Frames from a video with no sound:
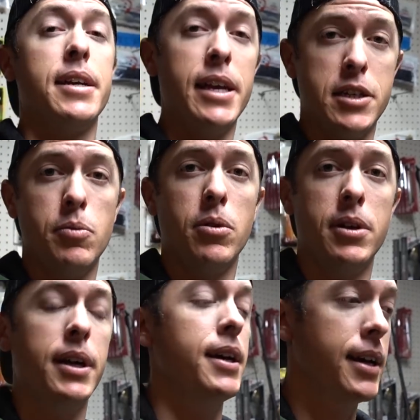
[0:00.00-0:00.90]
Get you
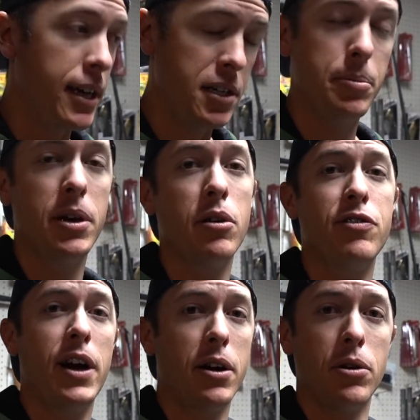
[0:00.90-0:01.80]
one. Catch you a big old
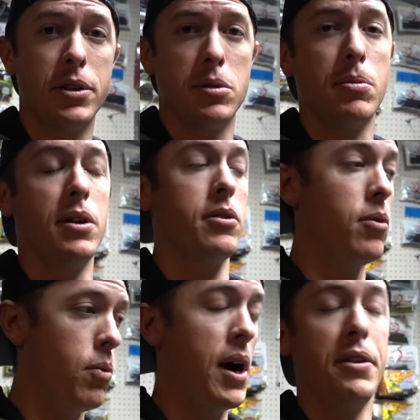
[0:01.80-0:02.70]
fat girl this month
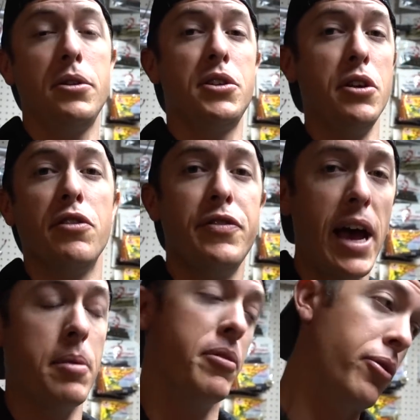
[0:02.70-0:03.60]
while they're still
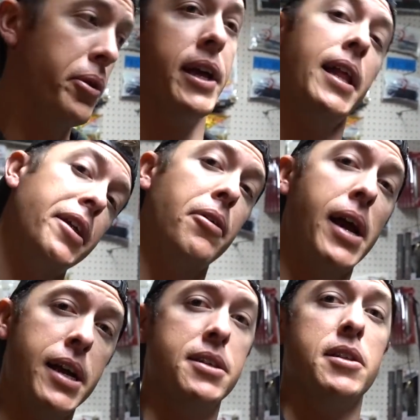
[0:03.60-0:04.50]
fat before they lay their
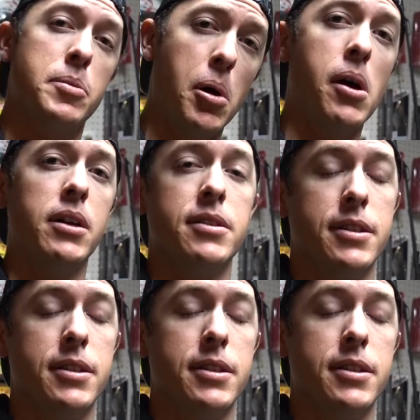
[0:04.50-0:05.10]
eggs and spawn.